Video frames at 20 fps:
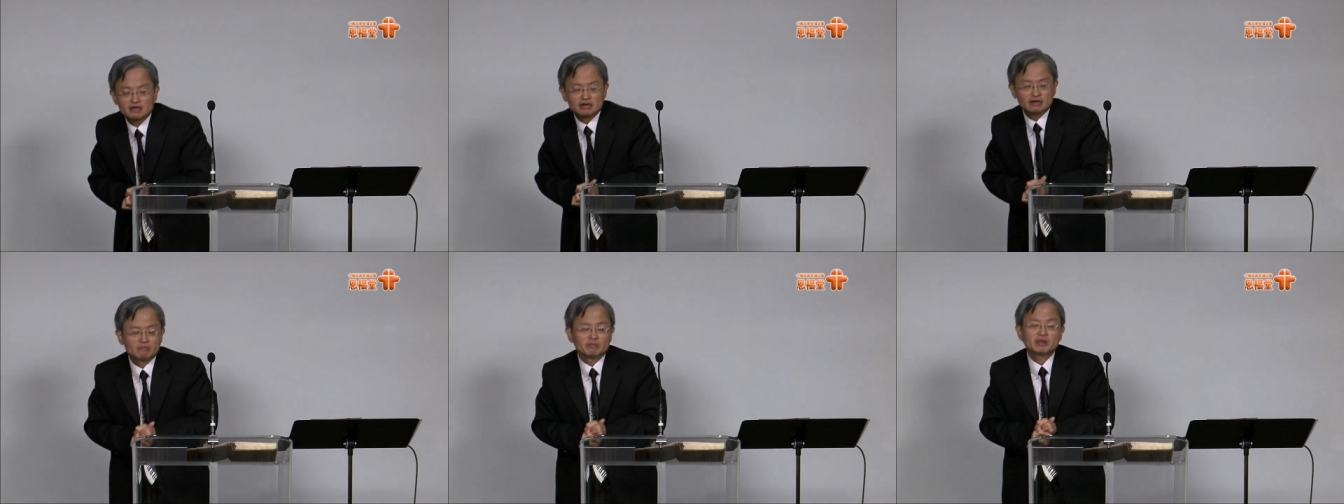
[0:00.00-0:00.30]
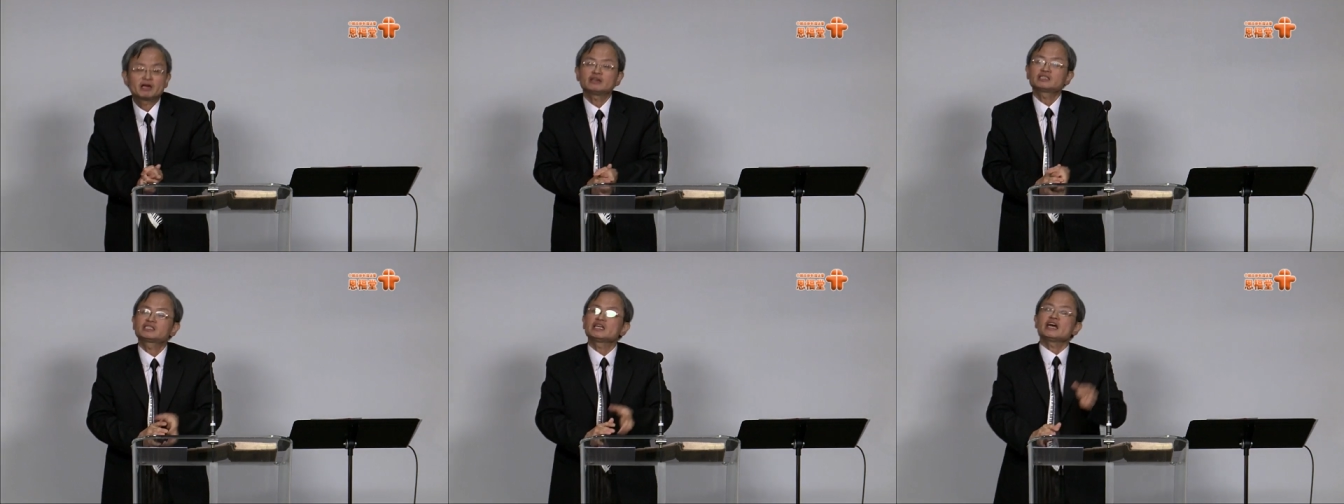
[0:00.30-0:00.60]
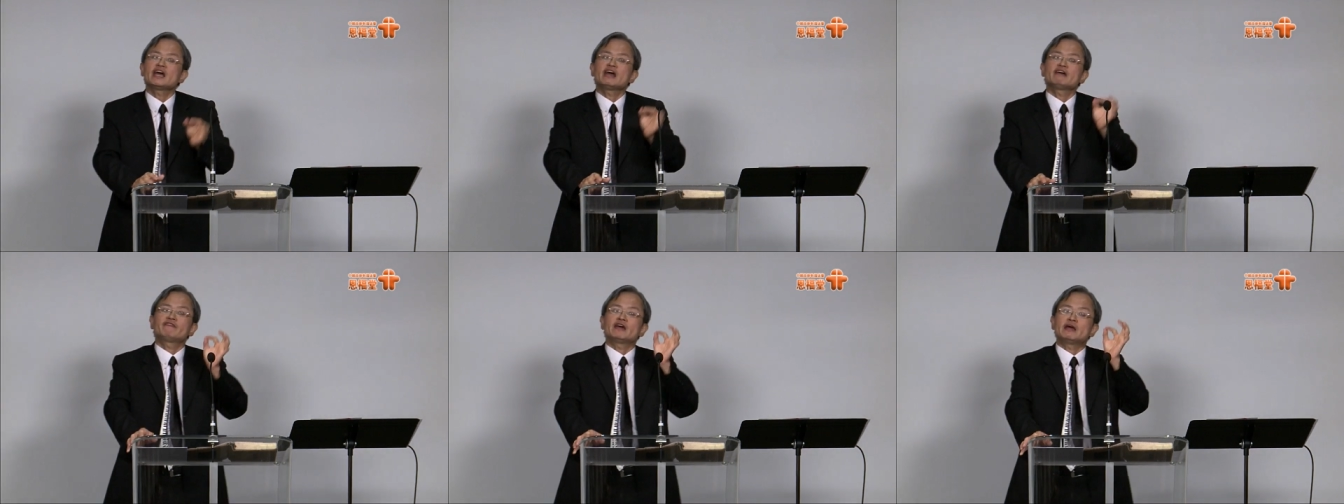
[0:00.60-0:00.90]
because they
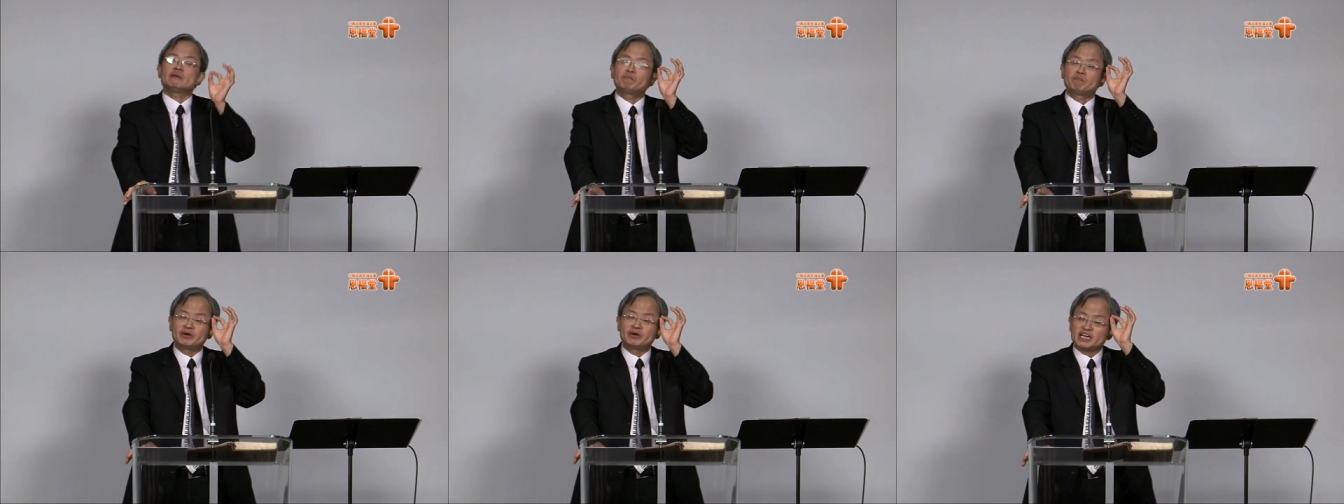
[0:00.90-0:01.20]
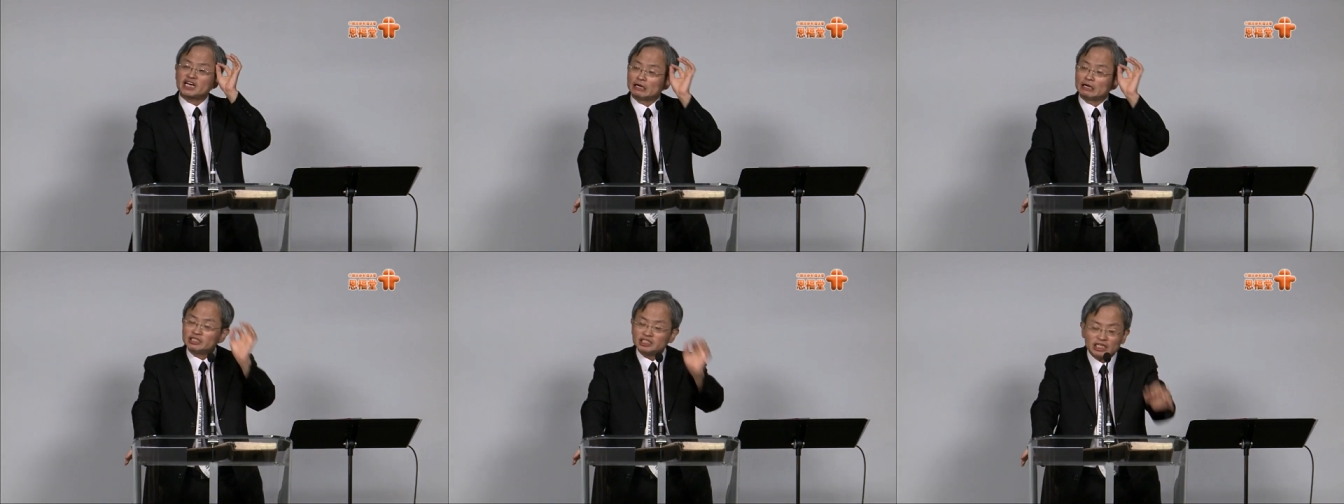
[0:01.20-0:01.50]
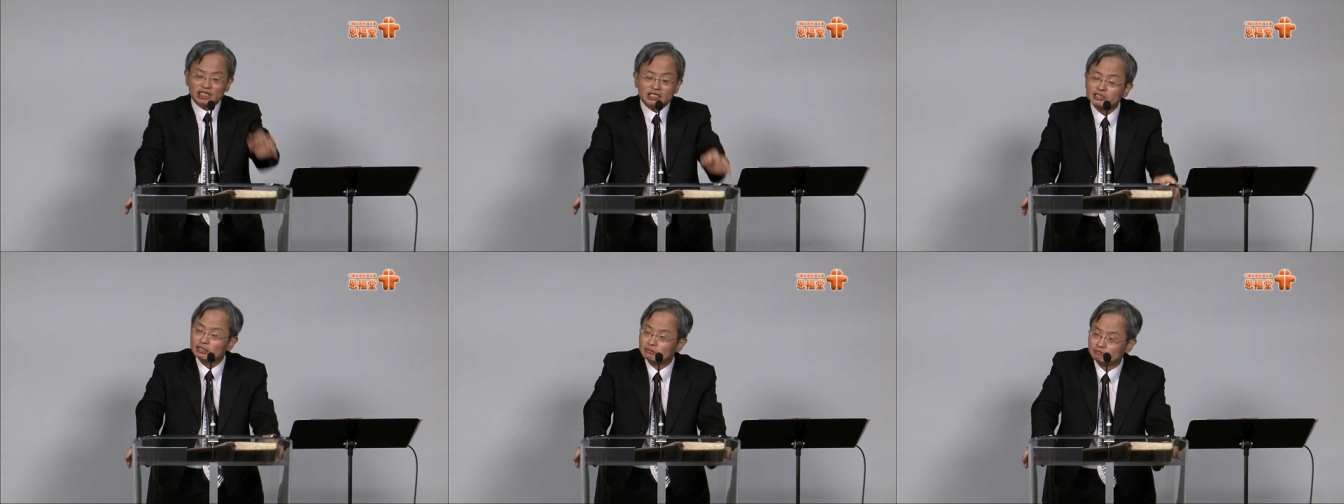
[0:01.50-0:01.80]
have a
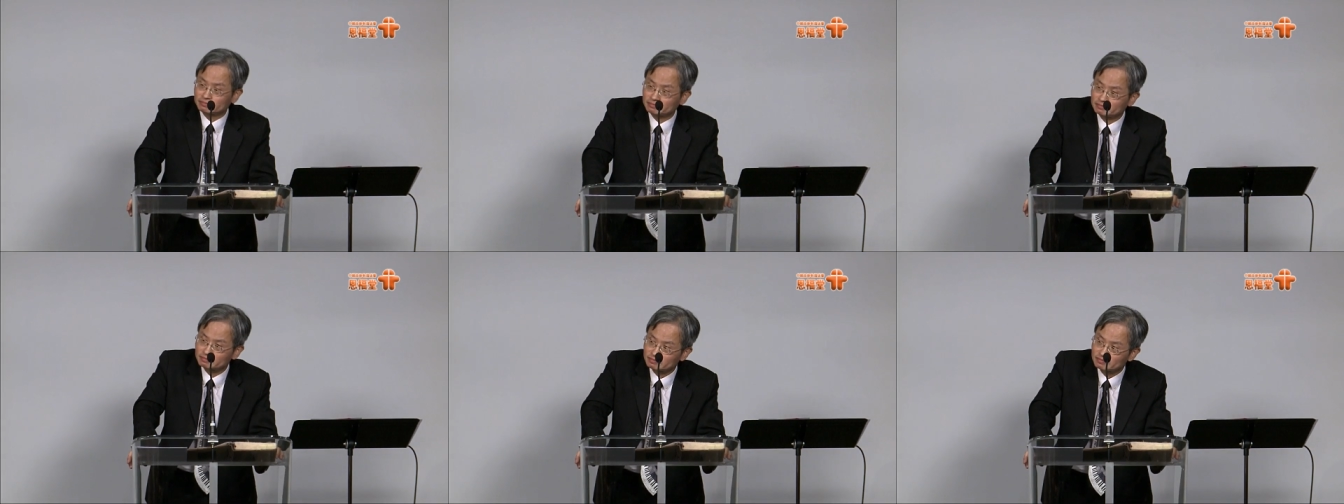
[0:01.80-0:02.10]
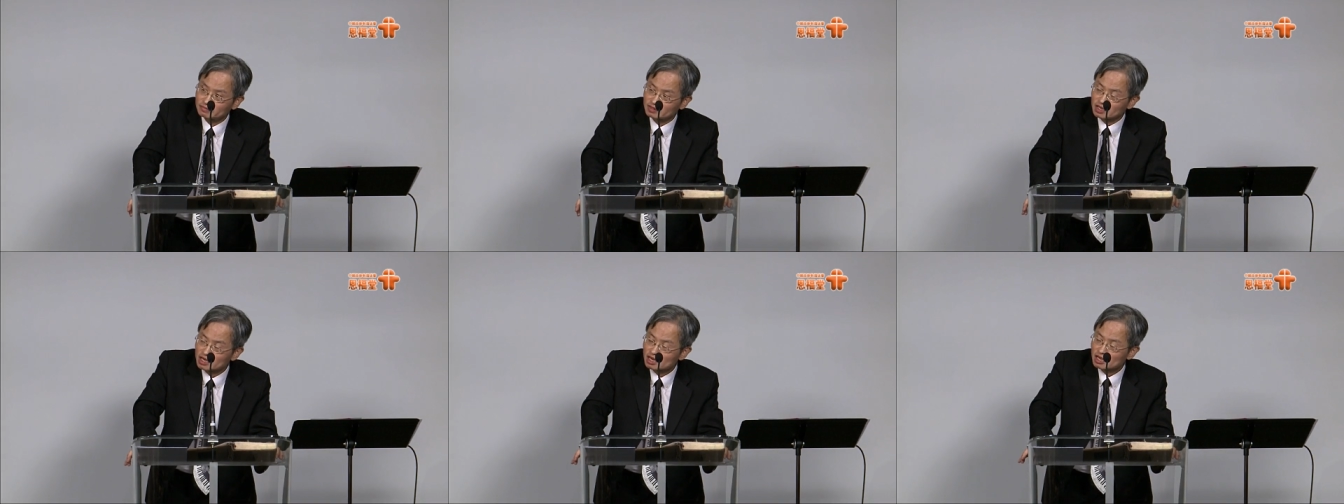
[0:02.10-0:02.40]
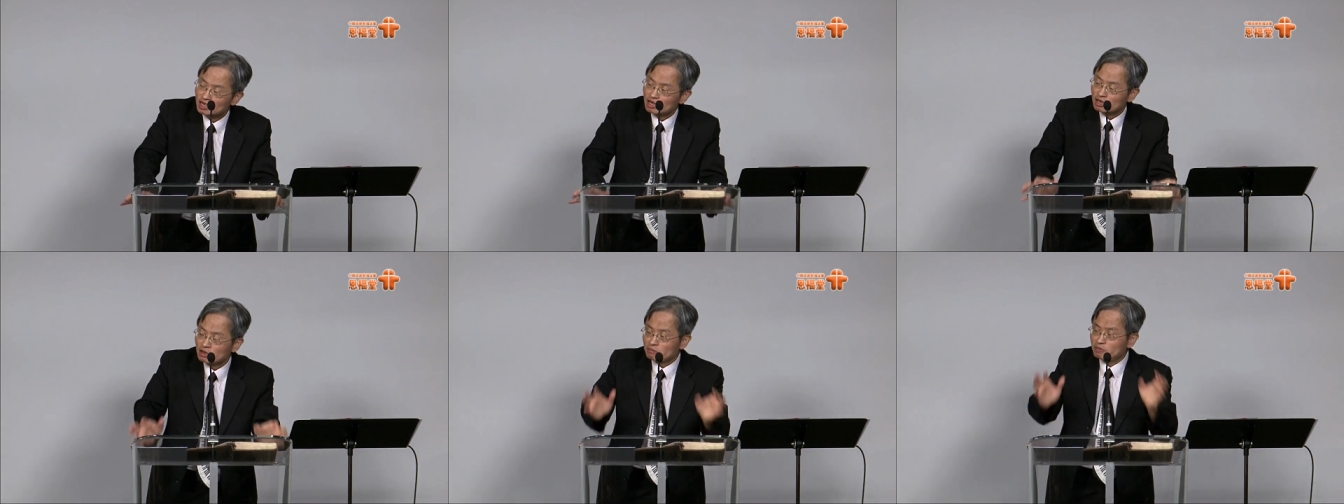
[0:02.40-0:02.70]
preconception.
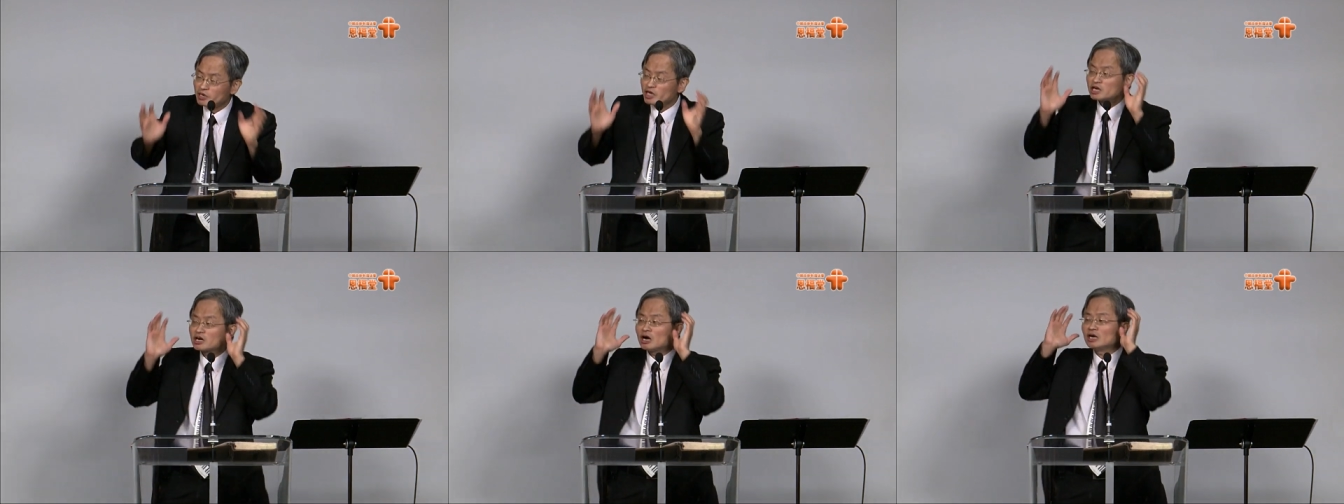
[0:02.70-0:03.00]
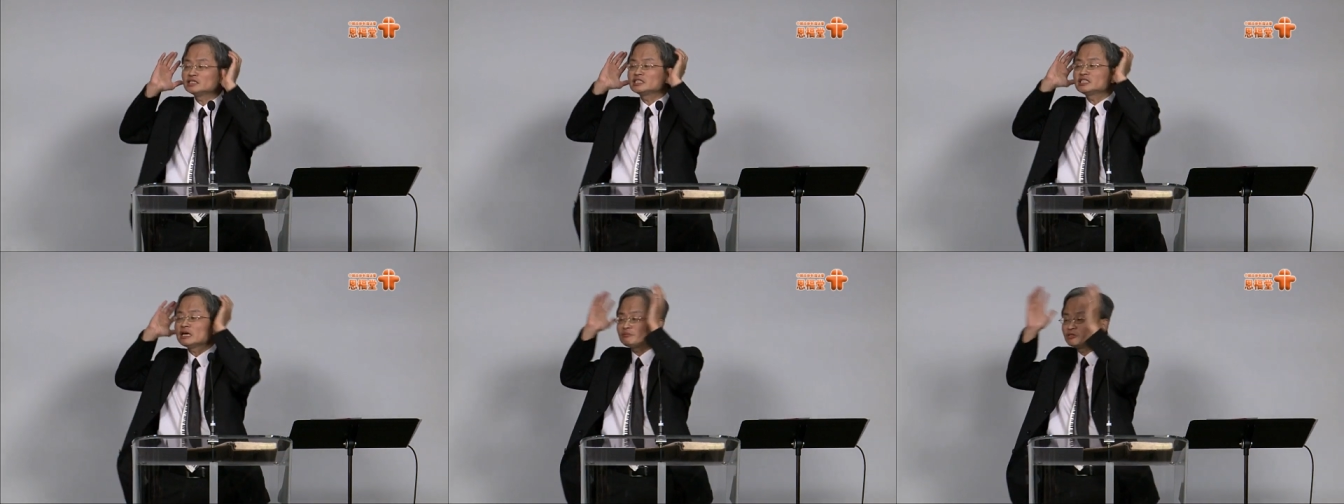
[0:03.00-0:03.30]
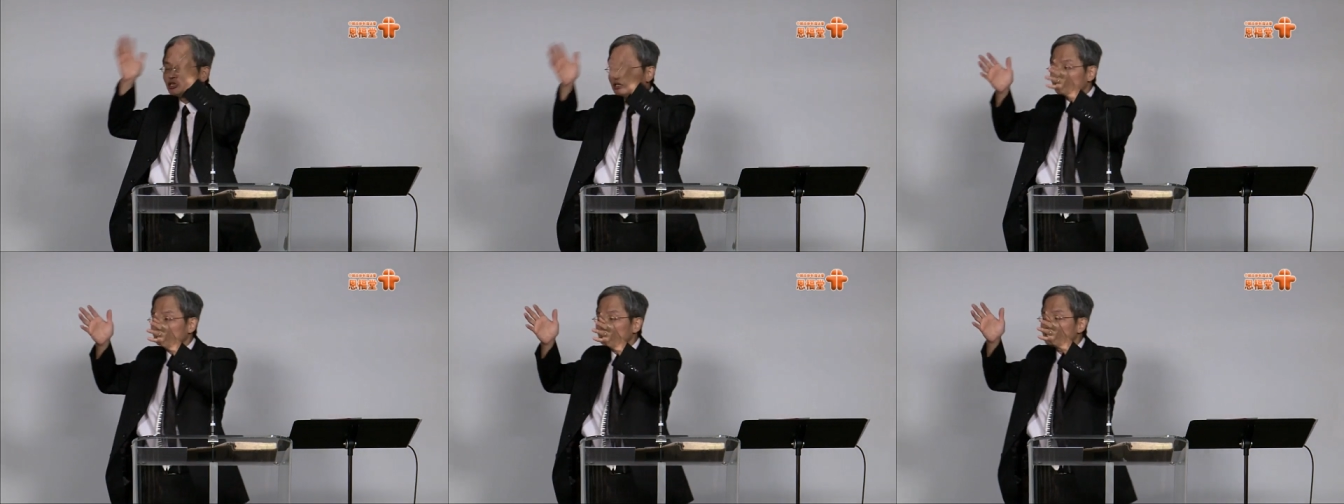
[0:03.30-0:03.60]

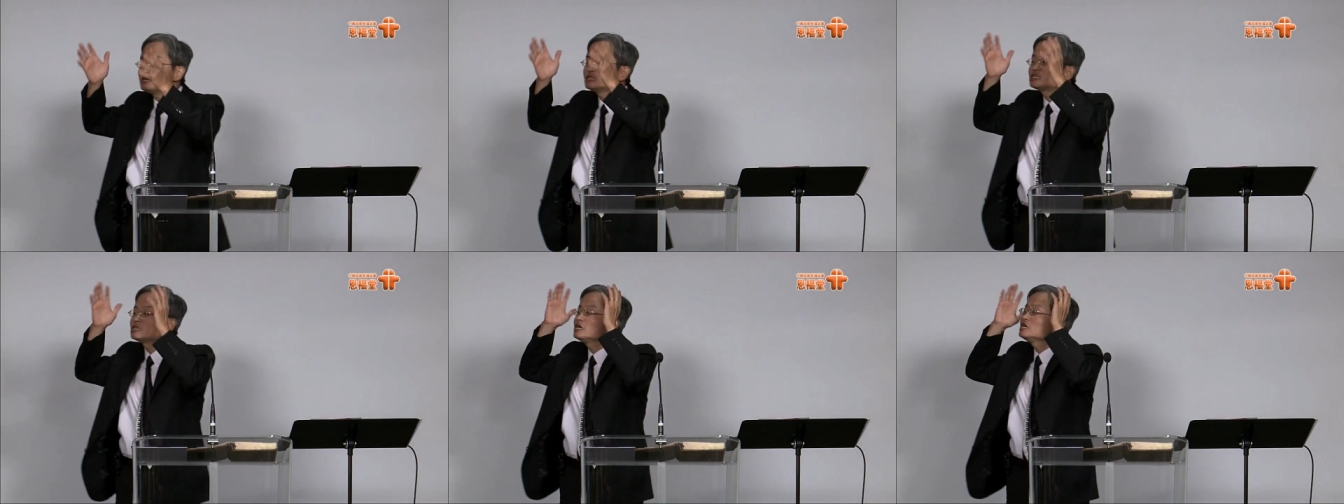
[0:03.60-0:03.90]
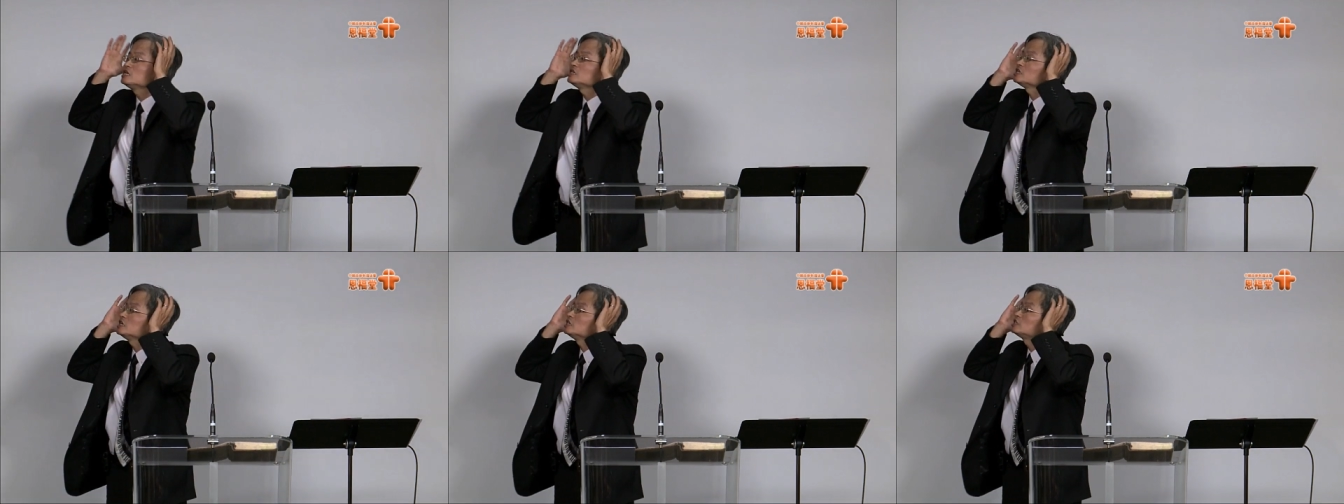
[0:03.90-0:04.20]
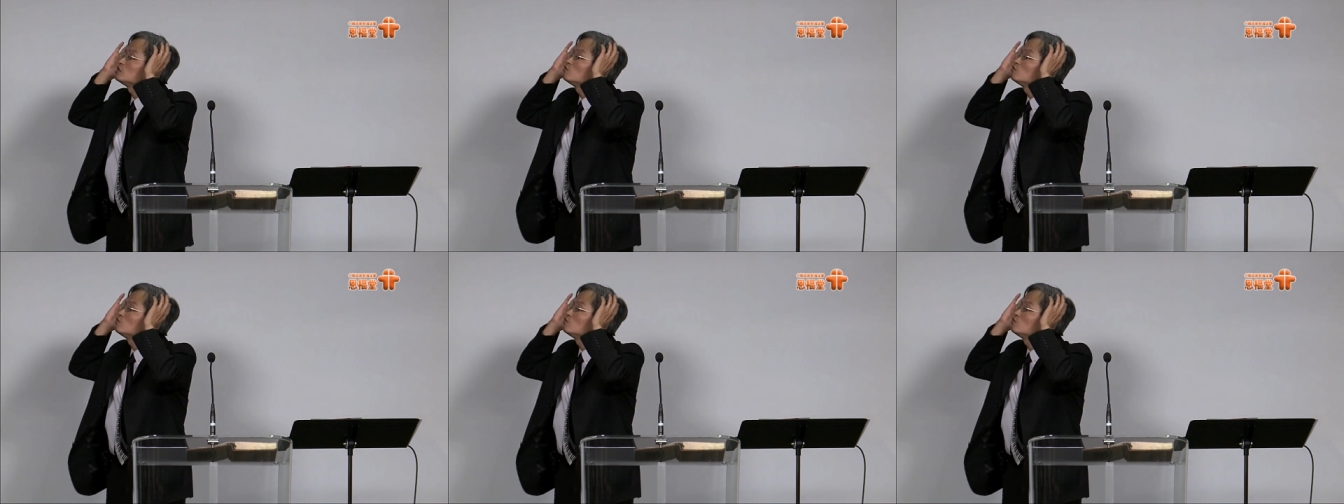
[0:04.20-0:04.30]
Preconception is, a